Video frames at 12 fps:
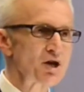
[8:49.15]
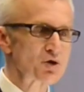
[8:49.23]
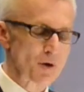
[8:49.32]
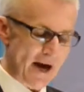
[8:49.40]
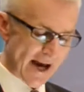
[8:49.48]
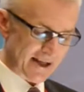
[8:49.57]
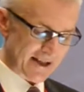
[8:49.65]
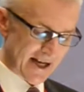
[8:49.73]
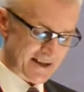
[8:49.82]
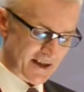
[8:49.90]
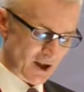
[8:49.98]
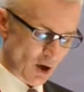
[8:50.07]
to act
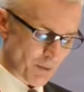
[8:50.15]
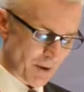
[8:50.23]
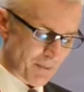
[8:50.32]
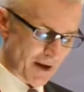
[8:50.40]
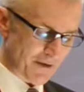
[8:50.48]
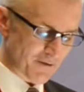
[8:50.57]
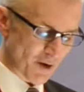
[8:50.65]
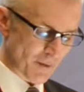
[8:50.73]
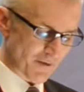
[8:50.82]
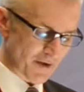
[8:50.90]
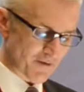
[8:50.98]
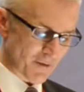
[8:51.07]
as the global platform
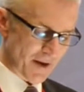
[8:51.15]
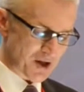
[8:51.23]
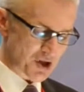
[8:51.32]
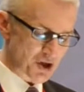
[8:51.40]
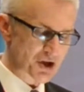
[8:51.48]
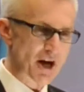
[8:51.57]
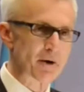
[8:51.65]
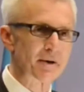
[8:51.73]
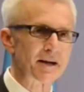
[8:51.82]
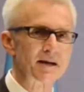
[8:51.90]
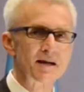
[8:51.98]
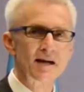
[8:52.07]
of information
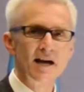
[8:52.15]
sharing